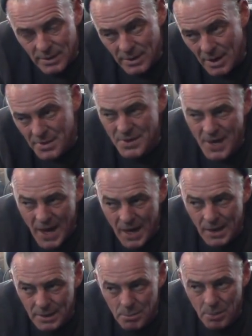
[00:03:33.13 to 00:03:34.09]
I think the
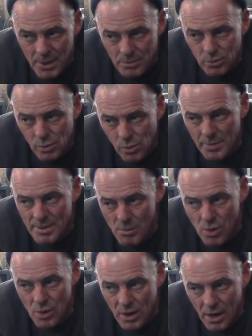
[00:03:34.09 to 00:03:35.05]
Harley people will be
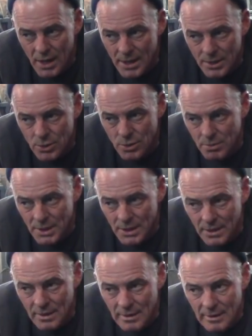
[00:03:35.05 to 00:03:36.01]
more kind to me